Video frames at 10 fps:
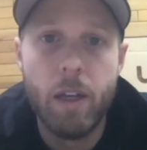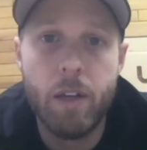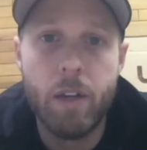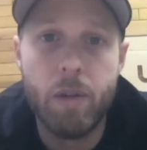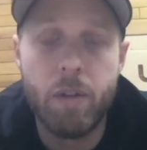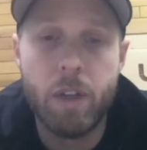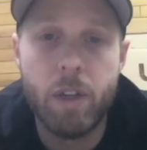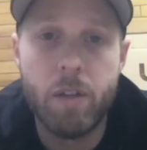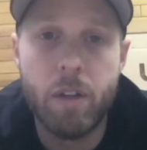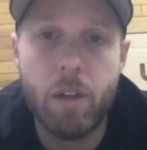into new
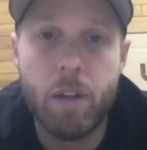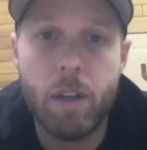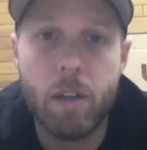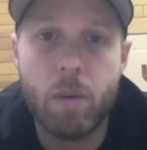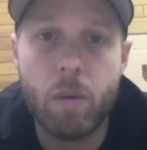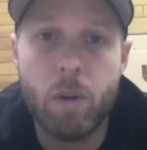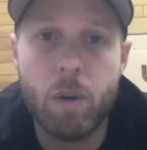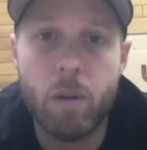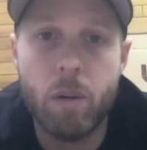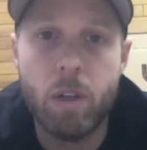cities, and that's what
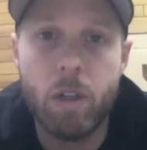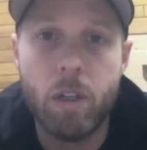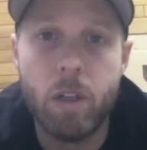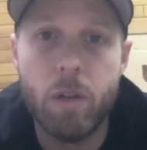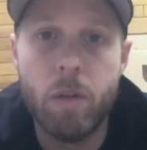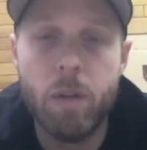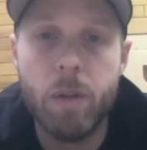we're looking to do.